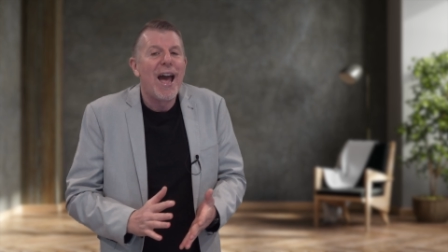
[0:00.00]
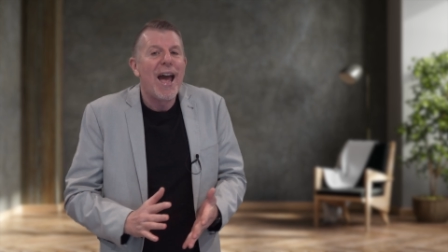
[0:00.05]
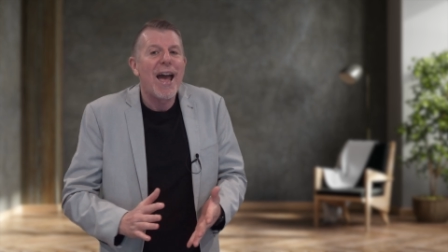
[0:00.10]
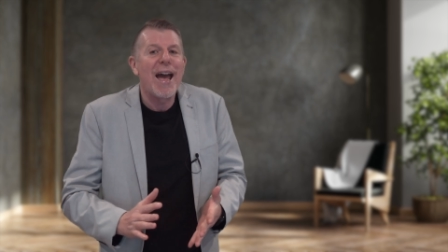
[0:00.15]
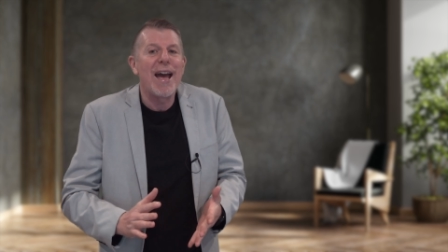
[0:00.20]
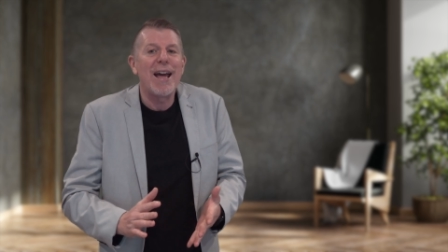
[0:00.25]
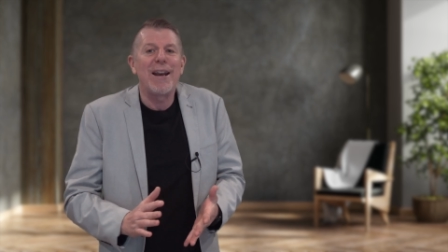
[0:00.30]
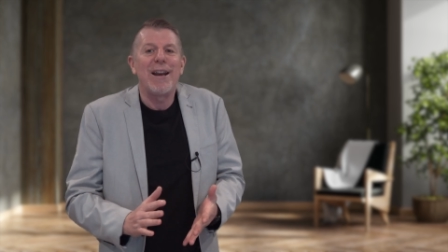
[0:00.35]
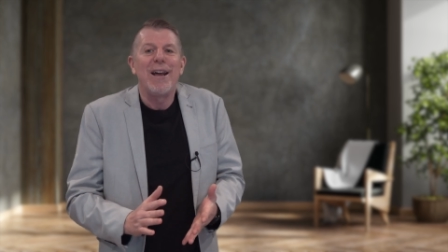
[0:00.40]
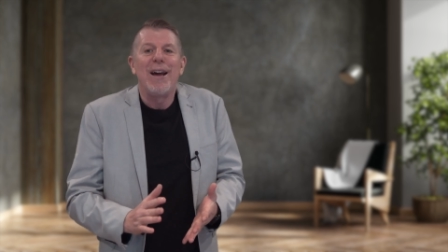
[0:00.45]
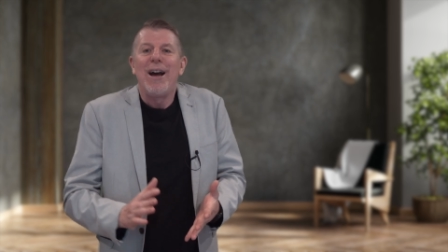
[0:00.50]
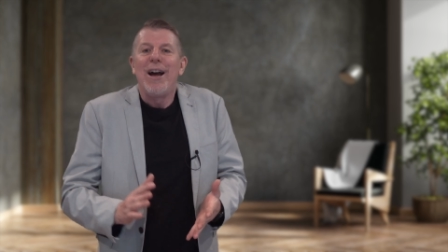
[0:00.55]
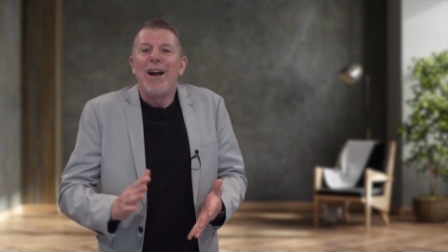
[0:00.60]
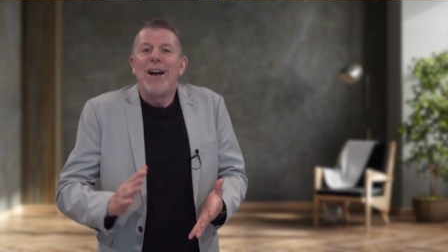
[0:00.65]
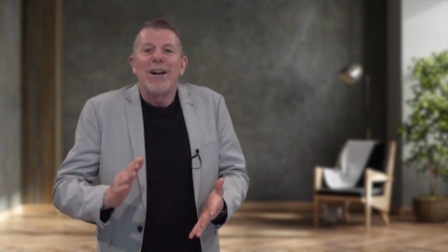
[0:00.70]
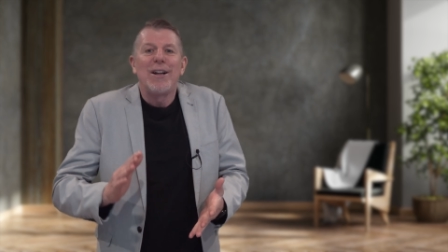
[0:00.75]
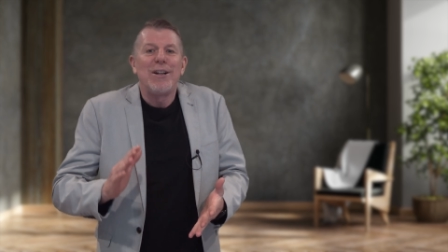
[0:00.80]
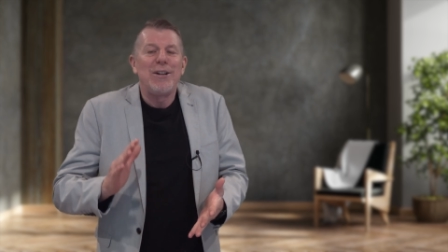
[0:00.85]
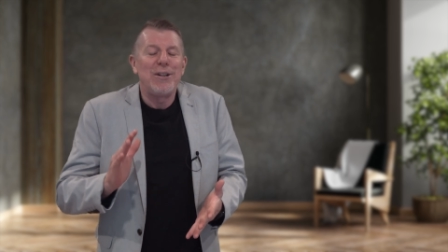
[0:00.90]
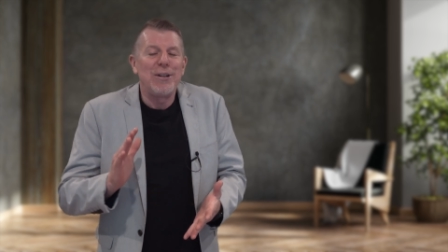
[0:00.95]
And
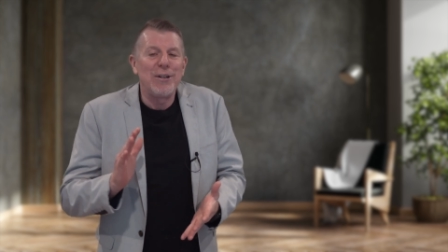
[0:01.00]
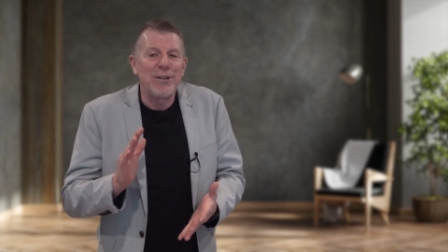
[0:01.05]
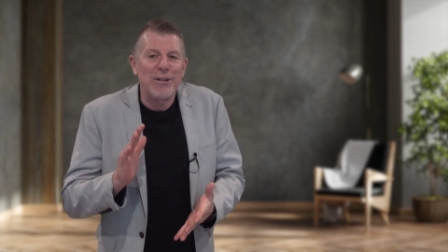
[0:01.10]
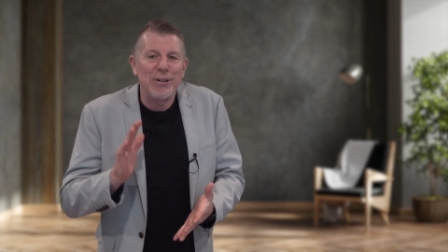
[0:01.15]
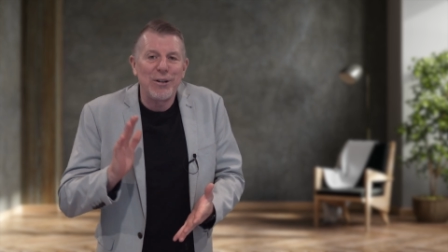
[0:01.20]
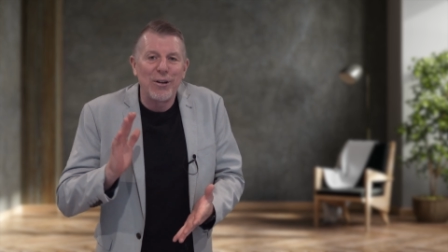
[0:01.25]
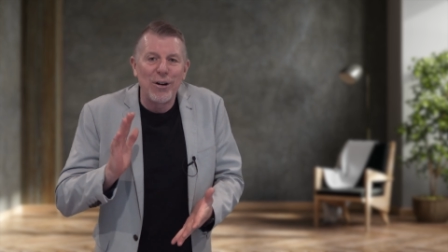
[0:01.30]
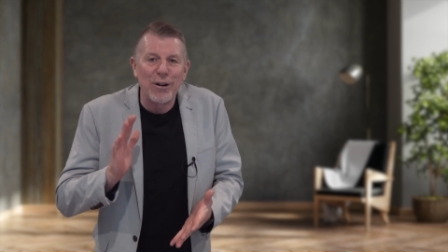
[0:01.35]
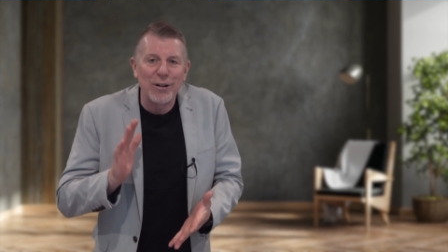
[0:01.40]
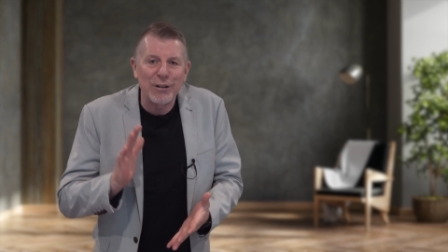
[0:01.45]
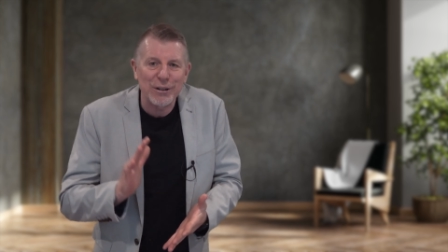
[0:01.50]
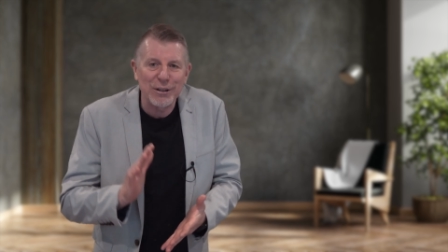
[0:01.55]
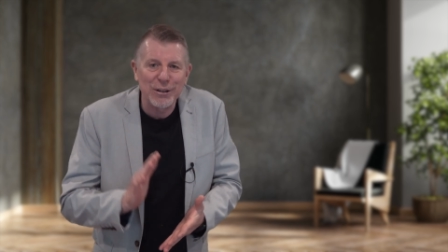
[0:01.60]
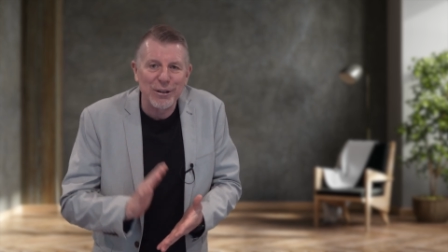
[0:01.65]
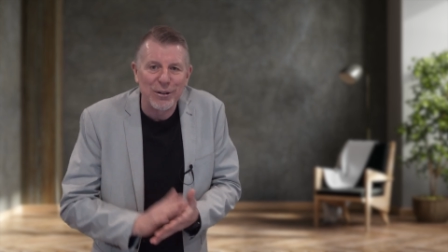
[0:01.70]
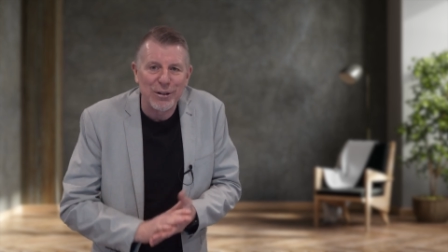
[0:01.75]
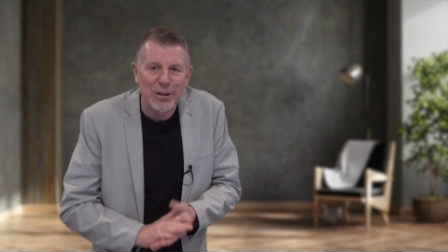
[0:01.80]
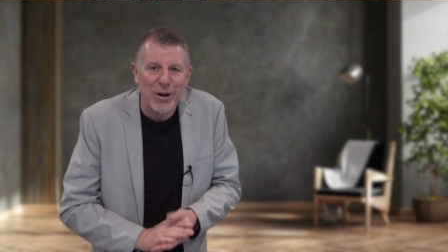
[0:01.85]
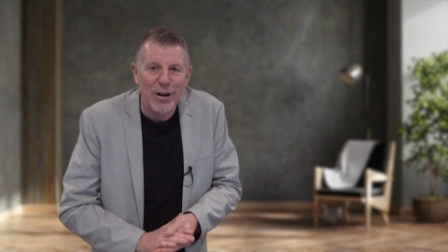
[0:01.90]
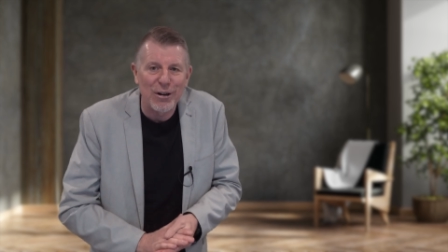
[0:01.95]
you, your,
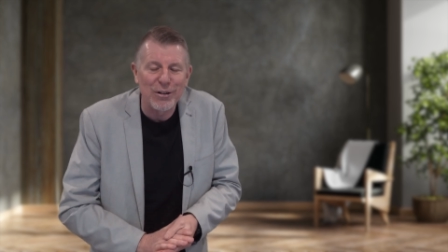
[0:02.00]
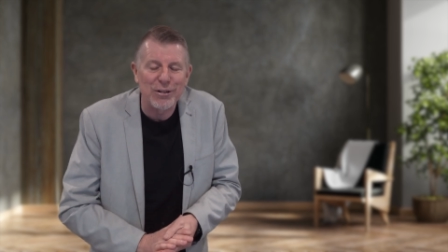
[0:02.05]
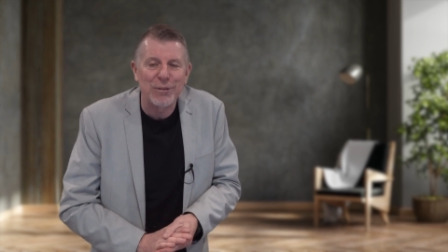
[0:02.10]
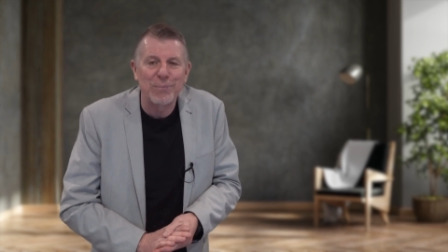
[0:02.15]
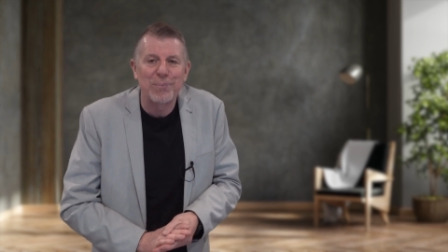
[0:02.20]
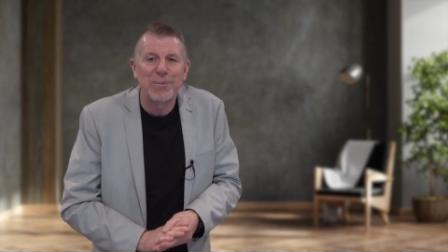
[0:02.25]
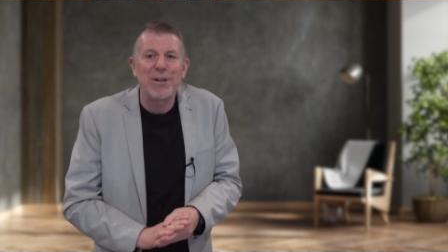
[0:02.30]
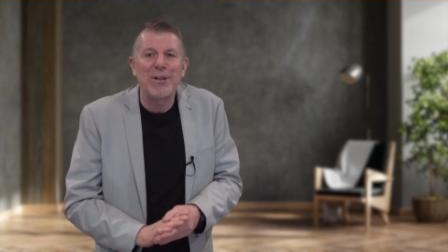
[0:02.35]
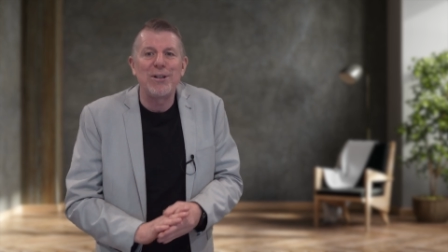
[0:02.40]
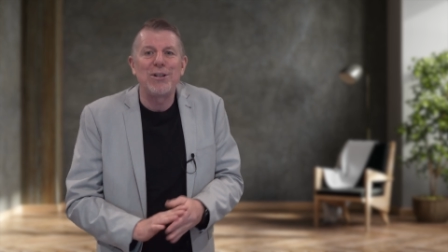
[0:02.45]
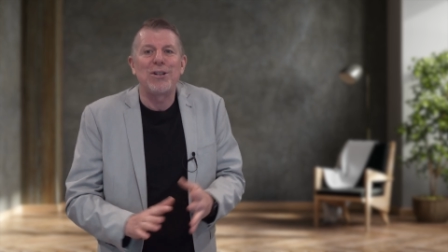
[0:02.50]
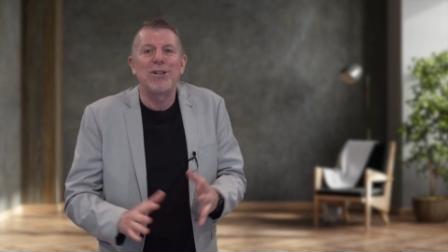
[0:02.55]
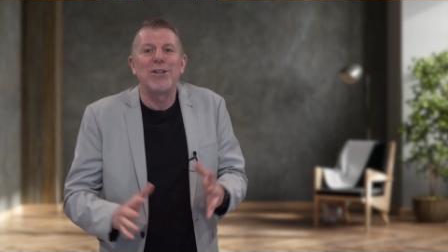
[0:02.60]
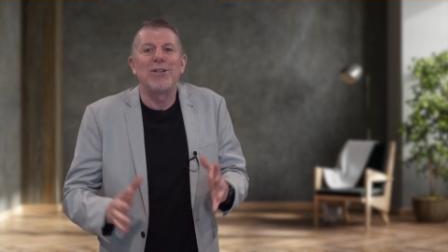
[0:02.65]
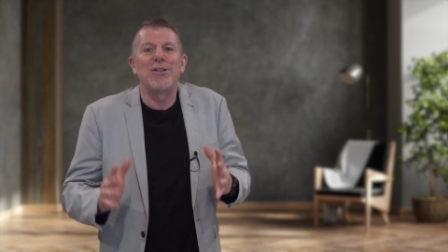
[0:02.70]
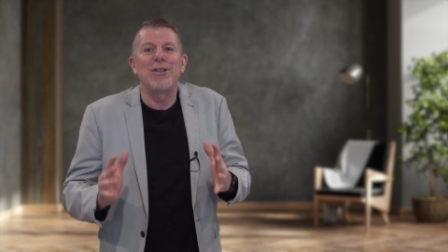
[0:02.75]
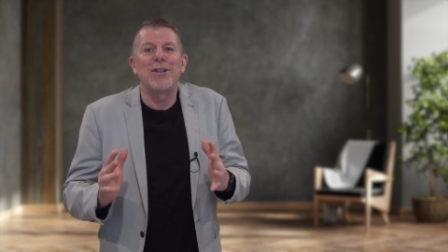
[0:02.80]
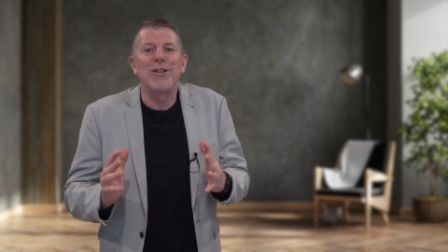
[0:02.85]
your contributions